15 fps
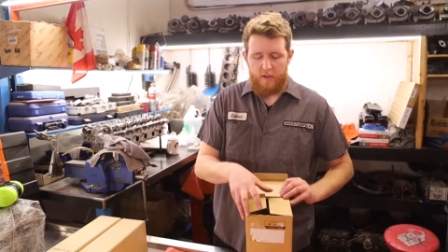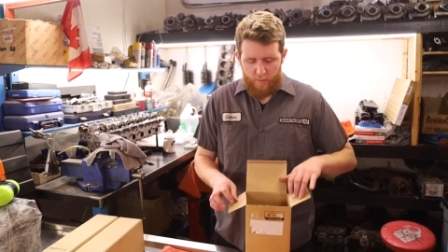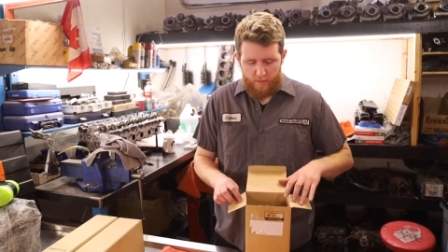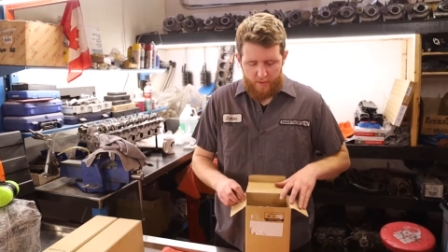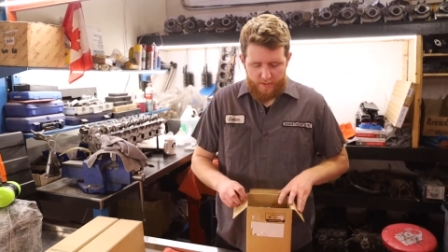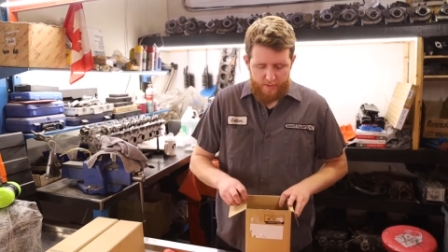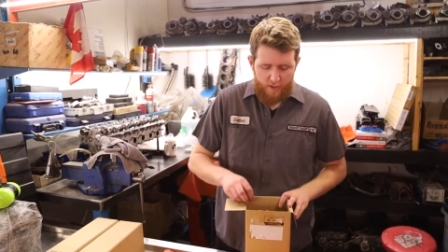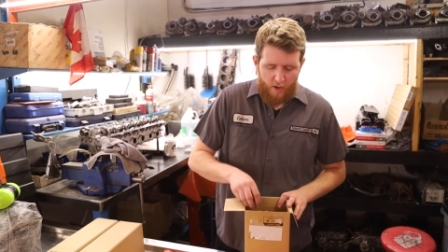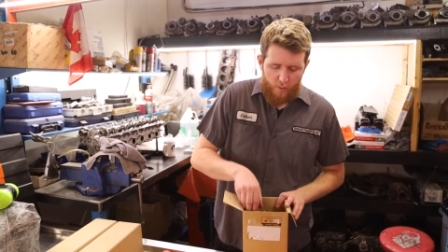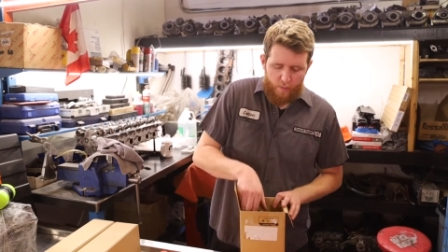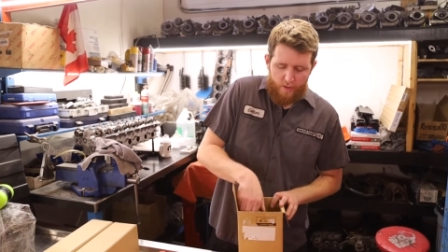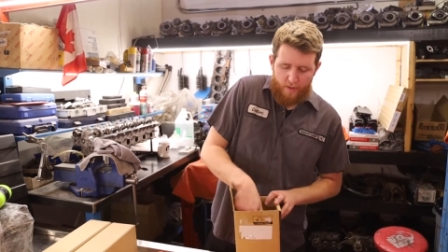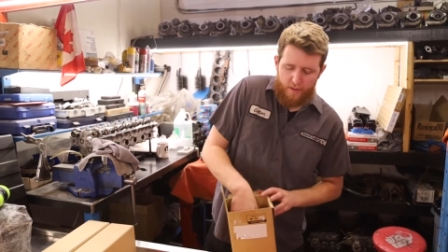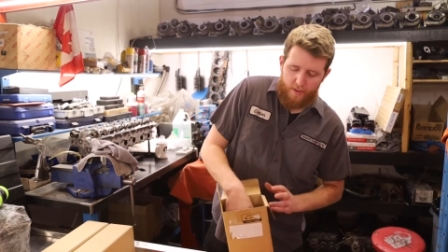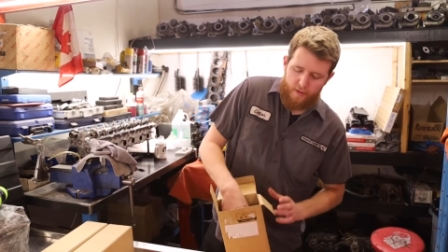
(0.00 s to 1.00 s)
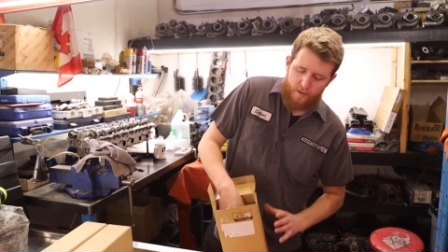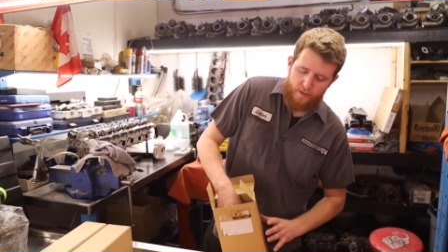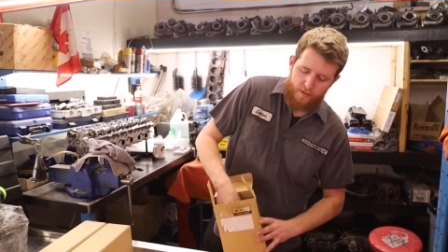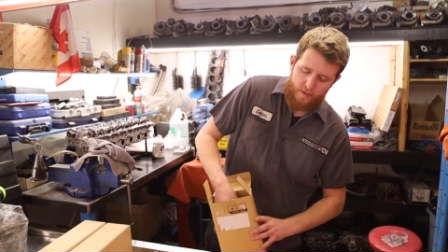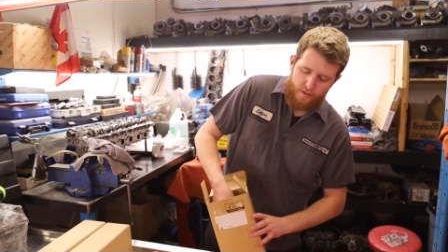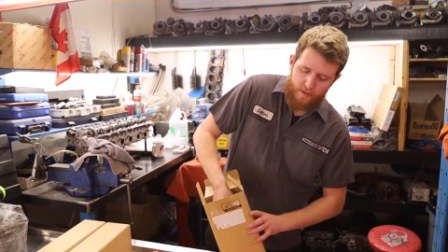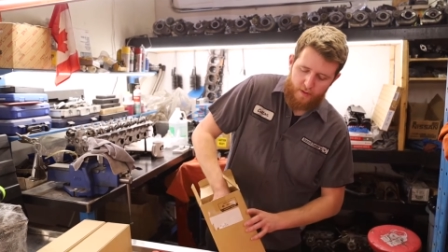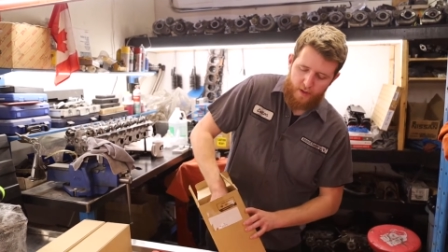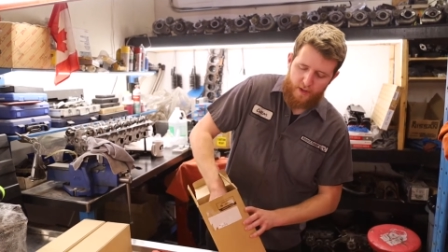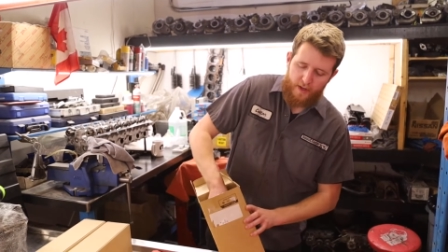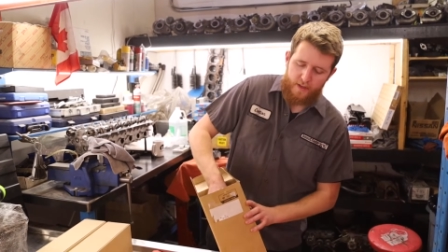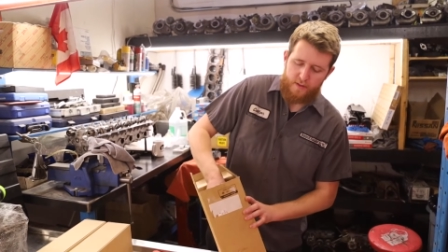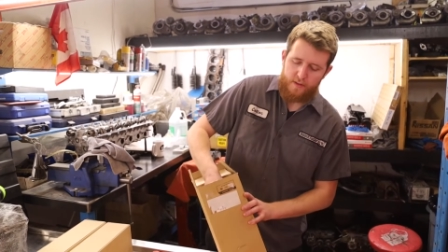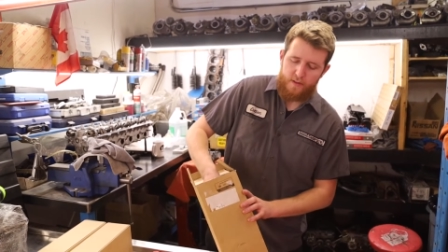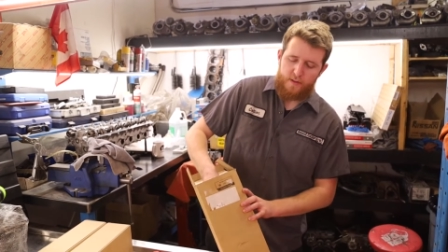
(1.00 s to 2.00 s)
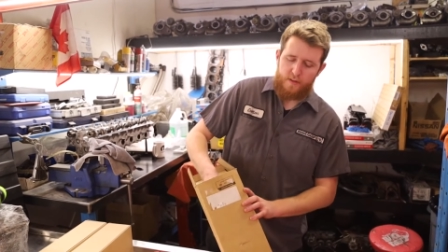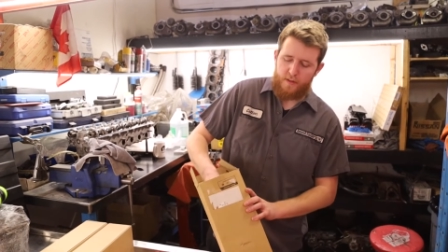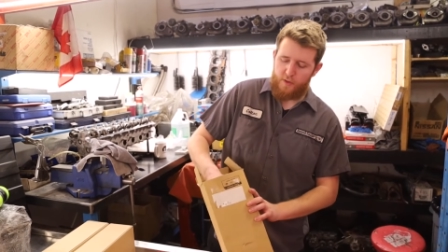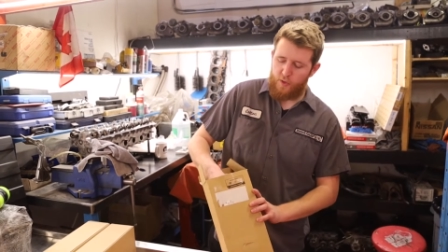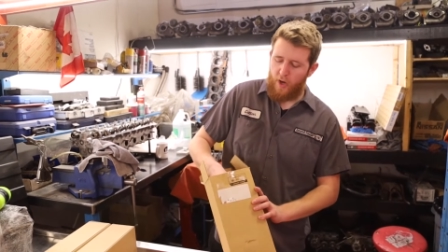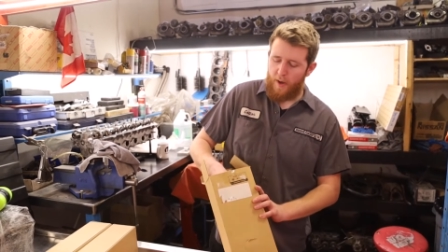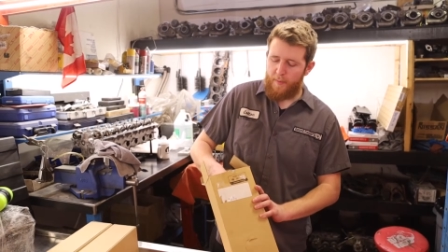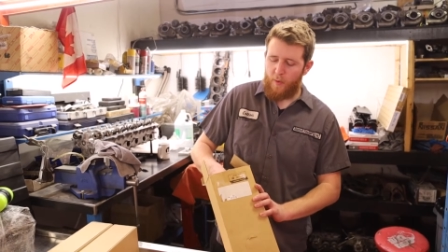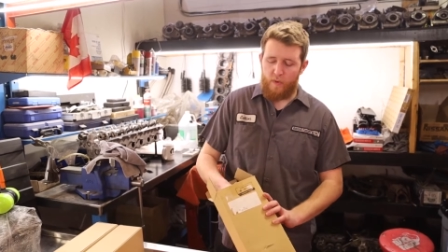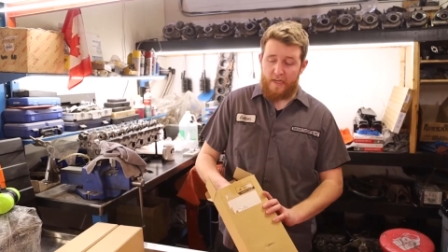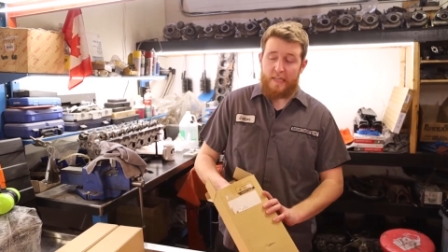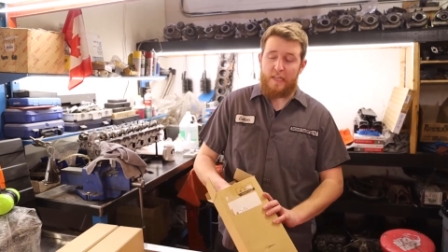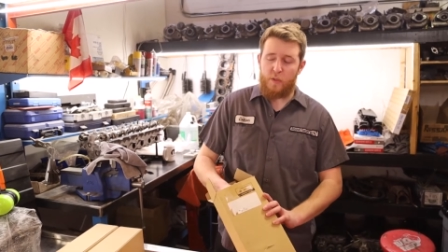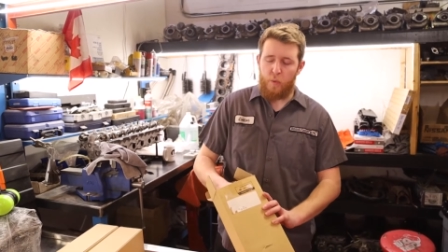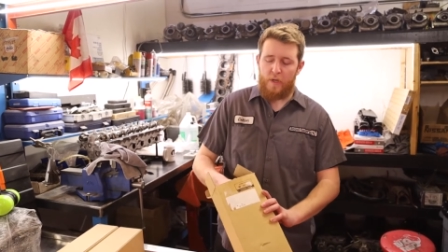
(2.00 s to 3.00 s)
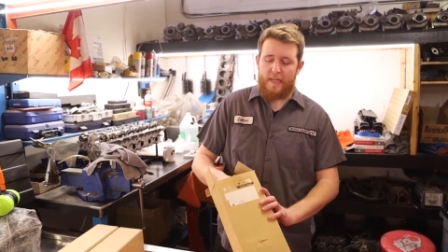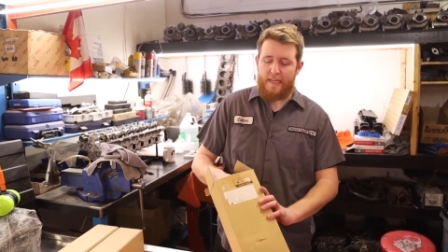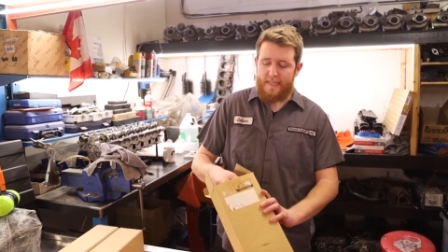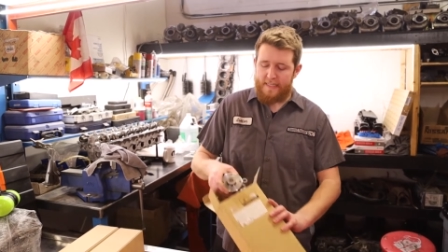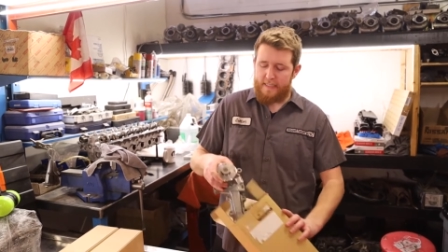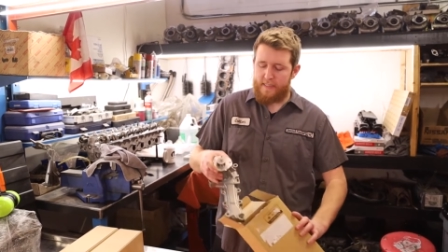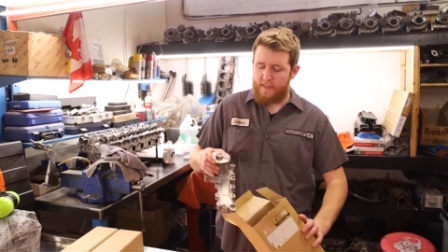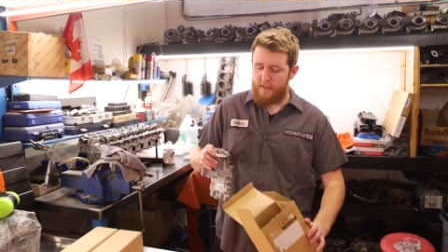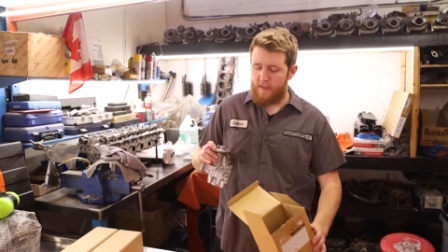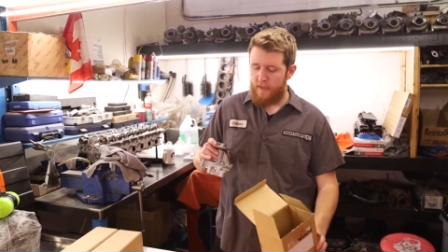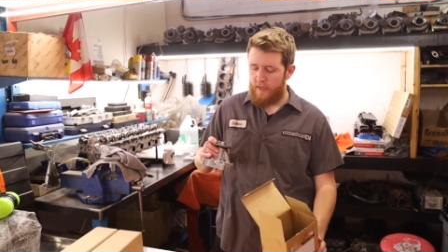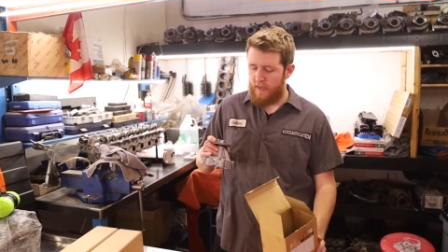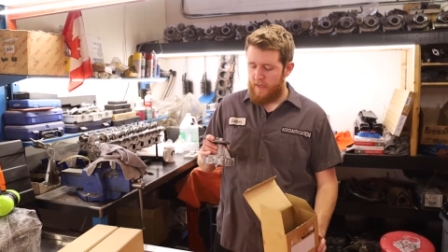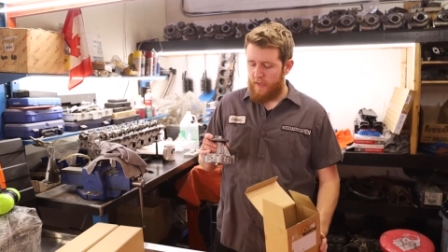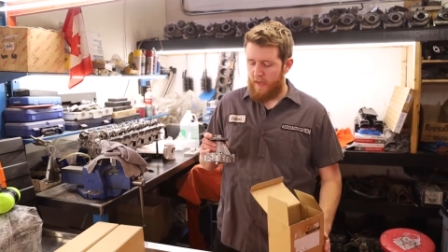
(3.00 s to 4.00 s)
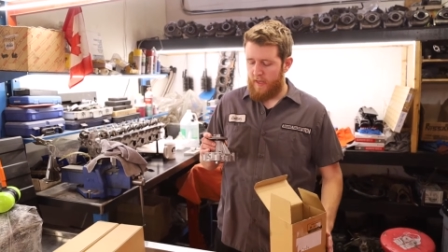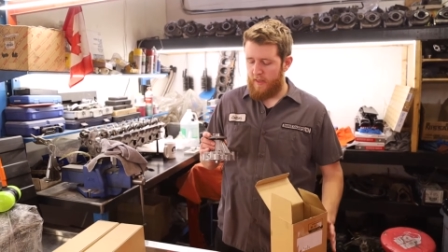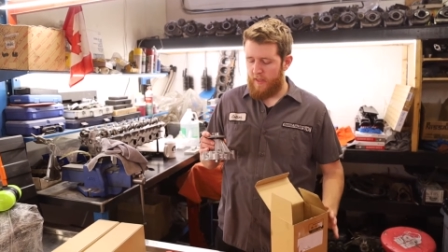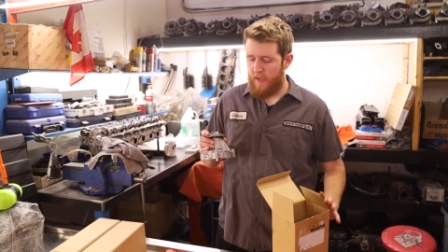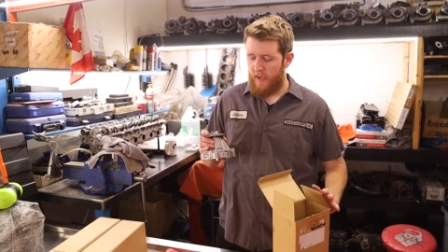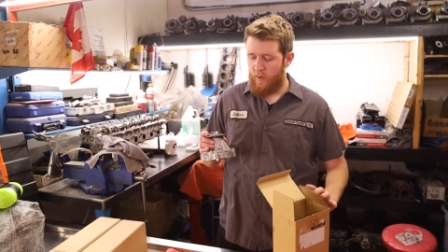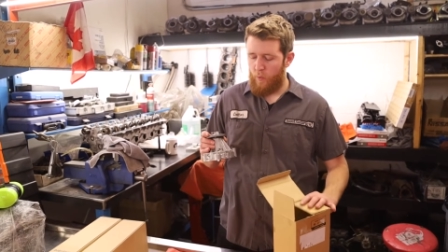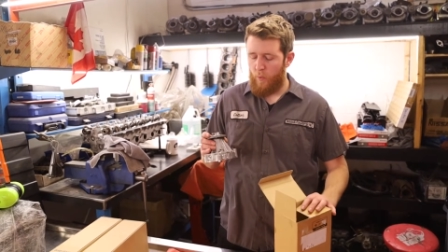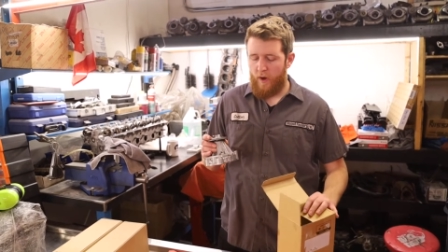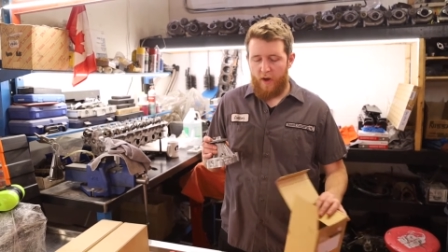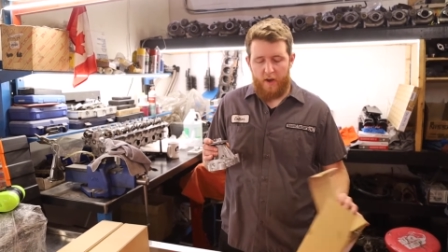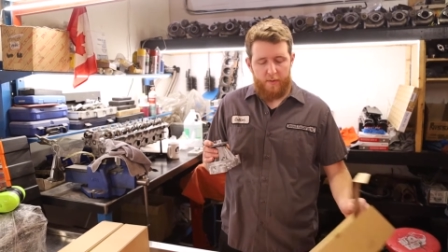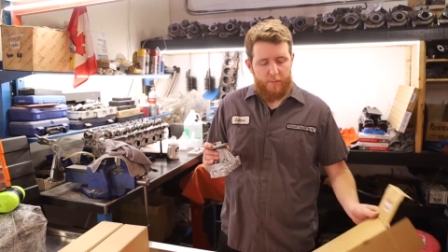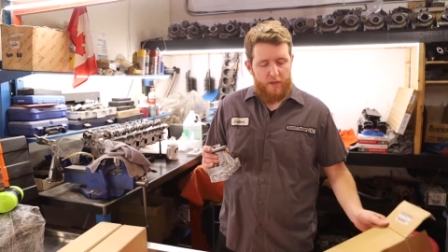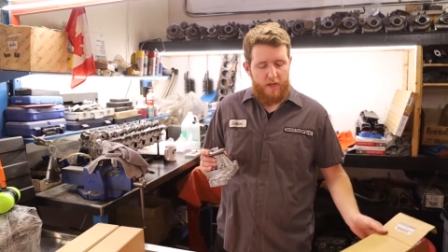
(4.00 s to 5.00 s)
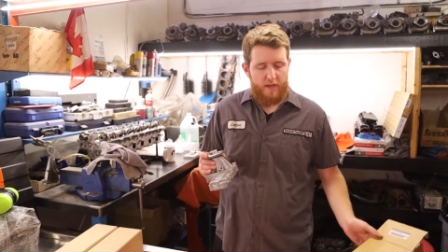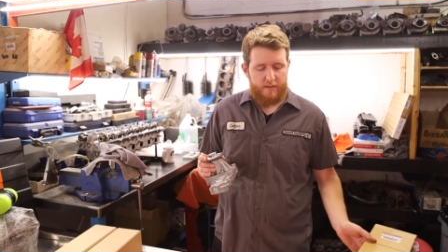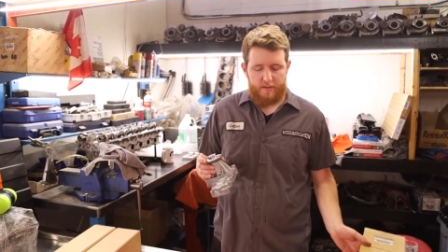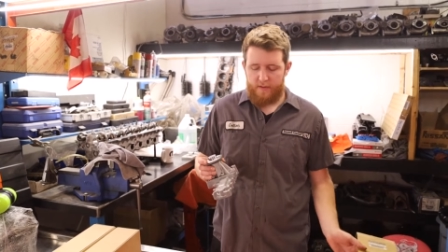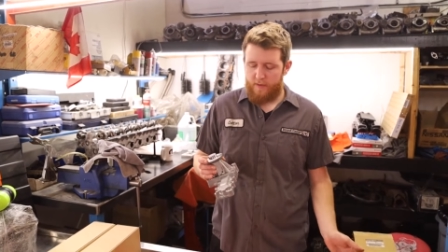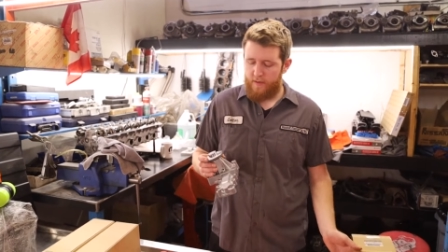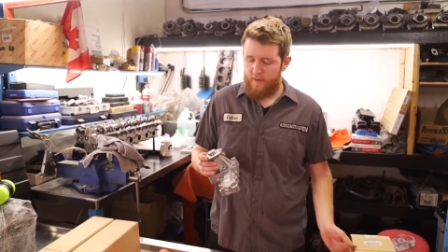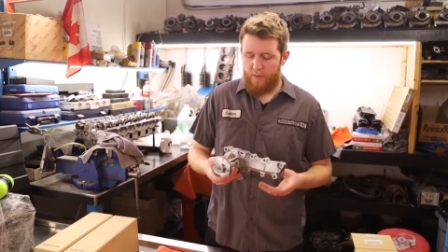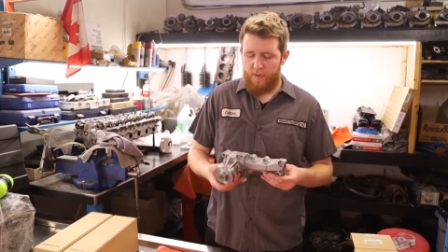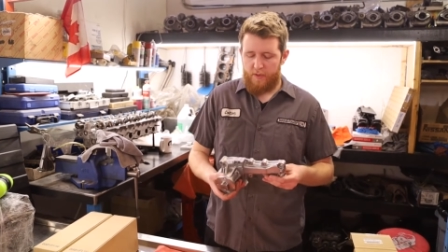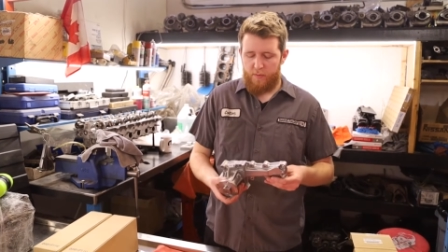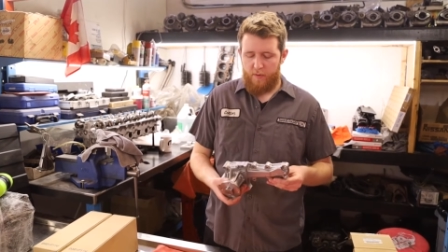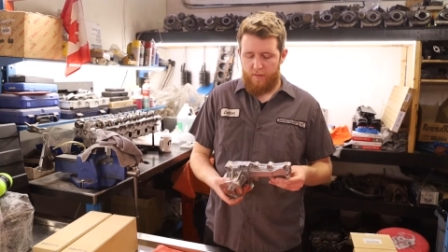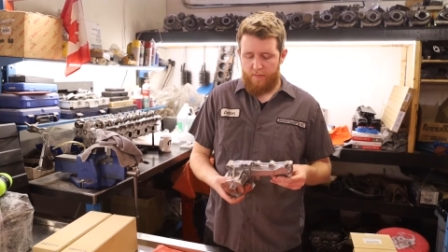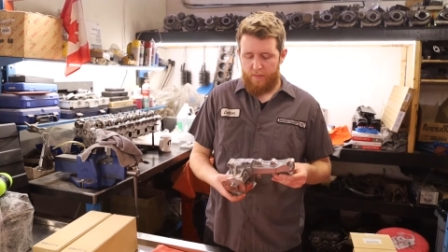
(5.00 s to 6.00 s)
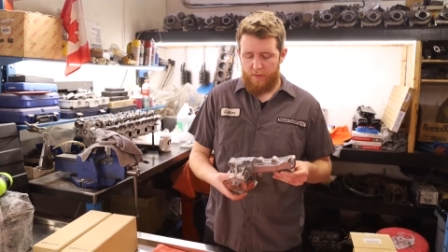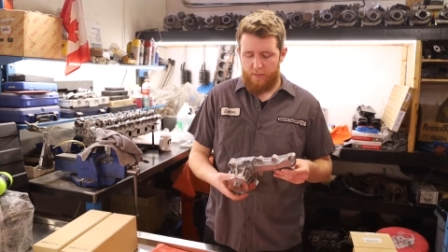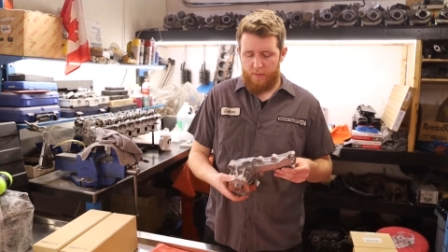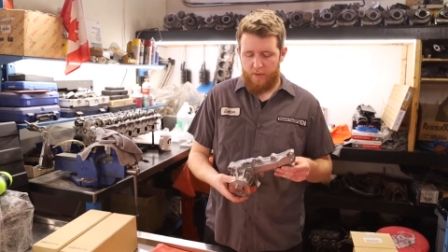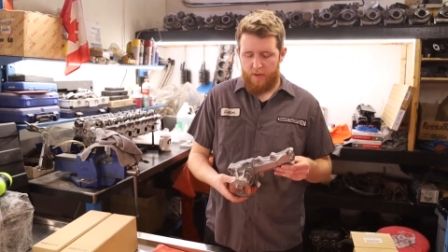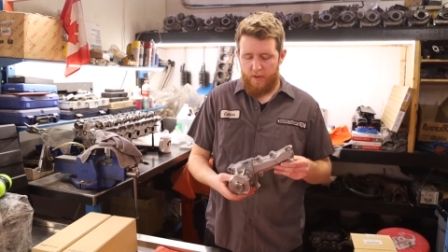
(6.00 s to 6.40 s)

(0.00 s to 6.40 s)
Uh, we're gonna start with, I guess, describing what each one is and then where it applies. So this one, first one